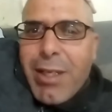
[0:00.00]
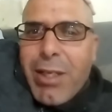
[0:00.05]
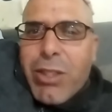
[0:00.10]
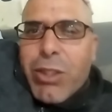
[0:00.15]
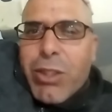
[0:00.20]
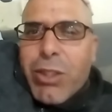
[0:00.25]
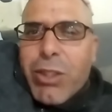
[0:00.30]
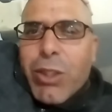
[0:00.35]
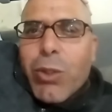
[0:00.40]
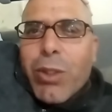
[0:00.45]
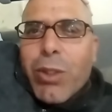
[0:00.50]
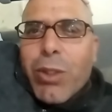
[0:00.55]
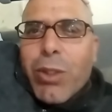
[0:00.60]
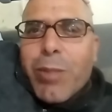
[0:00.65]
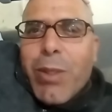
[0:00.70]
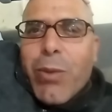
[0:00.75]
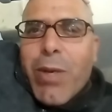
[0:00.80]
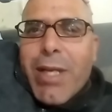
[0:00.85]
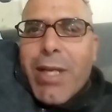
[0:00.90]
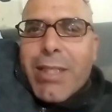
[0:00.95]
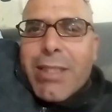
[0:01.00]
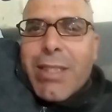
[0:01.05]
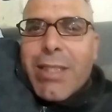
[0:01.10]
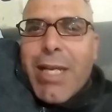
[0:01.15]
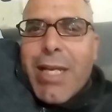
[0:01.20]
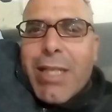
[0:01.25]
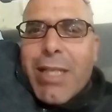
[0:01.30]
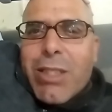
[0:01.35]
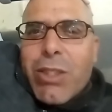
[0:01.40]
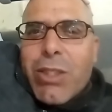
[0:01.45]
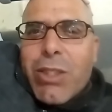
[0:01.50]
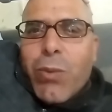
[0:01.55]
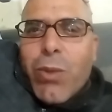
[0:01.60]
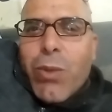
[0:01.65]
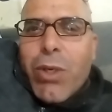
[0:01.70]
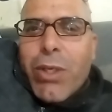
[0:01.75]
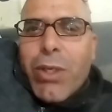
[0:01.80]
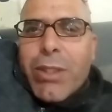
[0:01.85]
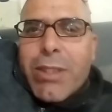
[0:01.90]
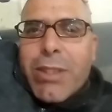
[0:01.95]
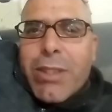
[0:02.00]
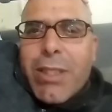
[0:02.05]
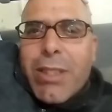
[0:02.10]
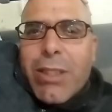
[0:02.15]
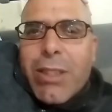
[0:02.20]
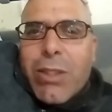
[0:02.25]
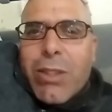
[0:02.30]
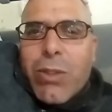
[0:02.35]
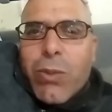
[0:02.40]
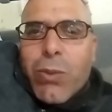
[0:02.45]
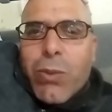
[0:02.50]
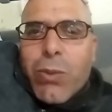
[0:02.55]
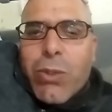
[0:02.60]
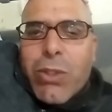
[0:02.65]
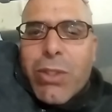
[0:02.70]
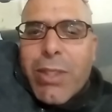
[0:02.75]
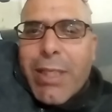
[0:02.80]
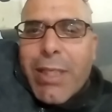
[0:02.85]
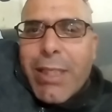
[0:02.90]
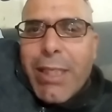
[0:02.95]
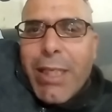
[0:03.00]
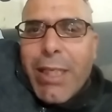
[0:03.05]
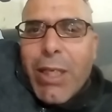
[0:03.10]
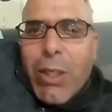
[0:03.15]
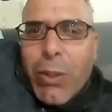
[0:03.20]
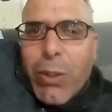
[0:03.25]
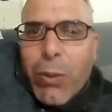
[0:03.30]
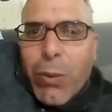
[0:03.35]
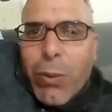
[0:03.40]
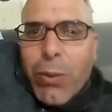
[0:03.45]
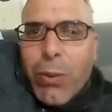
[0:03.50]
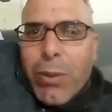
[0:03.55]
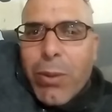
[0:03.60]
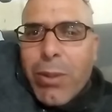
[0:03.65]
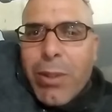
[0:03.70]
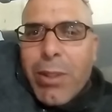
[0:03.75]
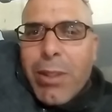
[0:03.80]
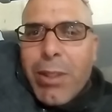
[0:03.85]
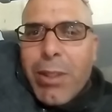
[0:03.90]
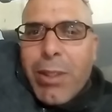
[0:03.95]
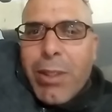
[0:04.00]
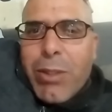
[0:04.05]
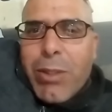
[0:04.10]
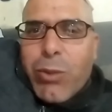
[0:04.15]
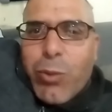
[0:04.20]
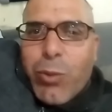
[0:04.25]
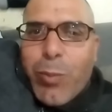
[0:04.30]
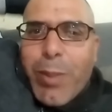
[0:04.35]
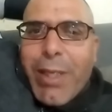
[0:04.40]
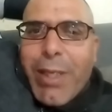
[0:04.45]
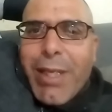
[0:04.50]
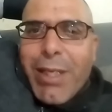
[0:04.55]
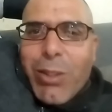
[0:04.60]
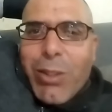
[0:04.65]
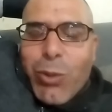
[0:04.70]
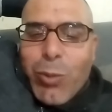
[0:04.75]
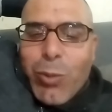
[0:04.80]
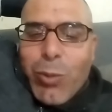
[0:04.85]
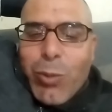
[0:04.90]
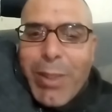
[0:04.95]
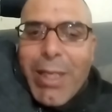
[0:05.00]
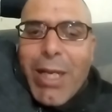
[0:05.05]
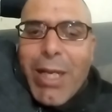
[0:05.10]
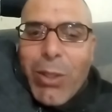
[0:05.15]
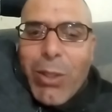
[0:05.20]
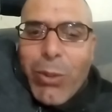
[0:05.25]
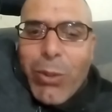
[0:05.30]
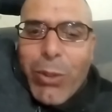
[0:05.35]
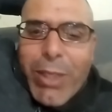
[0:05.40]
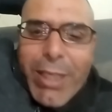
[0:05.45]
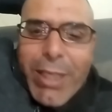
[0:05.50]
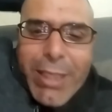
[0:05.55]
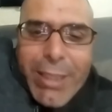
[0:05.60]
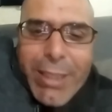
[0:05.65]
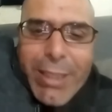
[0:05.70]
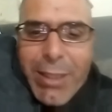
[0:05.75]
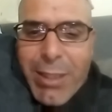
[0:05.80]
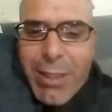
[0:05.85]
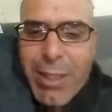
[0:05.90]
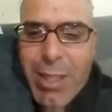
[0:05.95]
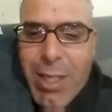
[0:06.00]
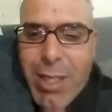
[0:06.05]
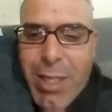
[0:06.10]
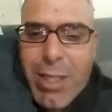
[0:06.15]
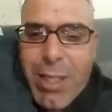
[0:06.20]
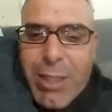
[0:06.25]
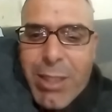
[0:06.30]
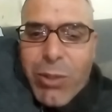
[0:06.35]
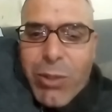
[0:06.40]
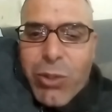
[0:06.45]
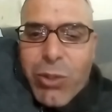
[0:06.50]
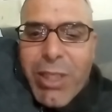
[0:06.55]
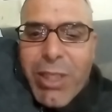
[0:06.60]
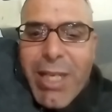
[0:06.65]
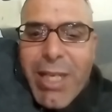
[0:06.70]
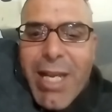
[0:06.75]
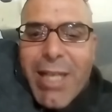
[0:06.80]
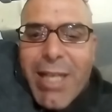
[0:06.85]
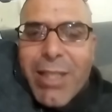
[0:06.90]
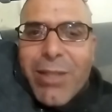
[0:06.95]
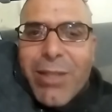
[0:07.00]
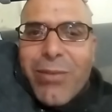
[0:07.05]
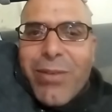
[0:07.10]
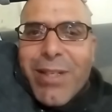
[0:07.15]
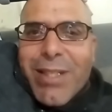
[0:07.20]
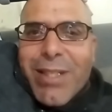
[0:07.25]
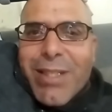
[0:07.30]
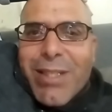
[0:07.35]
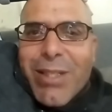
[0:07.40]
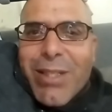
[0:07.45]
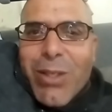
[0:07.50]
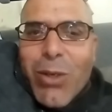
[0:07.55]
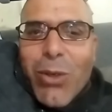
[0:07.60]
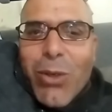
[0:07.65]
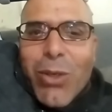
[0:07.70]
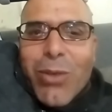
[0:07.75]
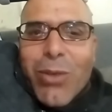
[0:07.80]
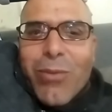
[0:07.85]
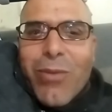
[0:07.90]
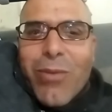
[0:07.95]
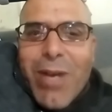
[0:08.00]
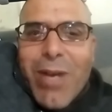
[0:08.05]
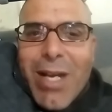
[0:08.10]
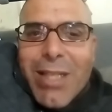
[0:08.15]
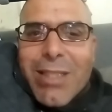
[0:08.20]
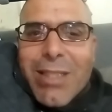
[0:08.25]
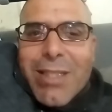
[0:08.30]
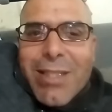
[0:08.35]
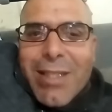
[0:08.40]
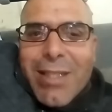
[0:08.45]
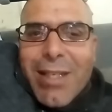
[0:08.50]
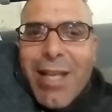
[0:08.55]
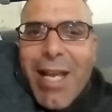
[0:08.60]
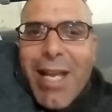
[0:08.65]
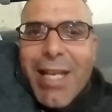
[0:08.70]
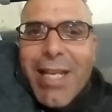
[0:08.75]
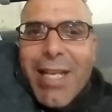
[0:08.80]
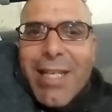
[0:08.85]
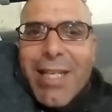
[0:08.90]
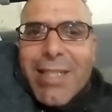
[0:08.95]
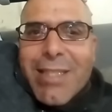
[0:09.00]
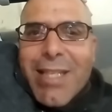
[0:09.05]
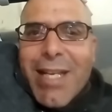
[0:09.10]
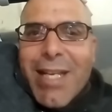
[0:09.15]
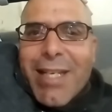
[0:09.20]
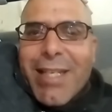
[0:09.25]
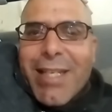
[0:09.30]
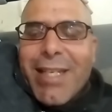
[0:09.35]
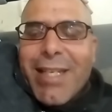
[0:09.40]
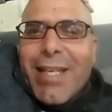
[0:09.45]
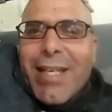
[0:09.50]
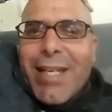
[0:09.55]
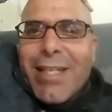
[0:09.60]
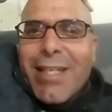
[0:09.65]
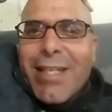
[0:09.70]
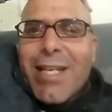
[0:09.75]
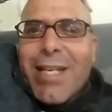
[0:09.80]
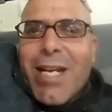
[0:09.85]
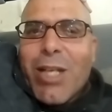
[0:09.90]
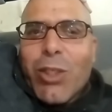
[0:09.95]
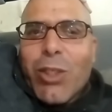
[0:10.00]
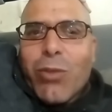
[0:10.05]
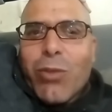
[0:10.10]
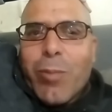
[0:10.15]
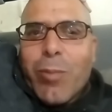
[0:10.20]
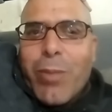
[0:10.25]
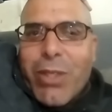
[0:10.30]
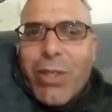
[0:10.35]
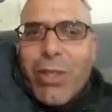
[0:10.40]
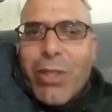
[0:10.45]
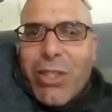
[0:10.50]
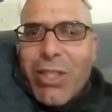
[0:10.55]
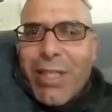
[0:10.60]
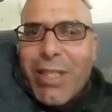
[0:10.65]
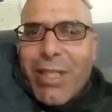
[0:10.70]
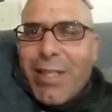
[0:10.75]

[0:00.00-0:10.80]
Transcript: She told me once that she wanted to study law, to be a lawyer, so she can defend all of us against any kind of oppression.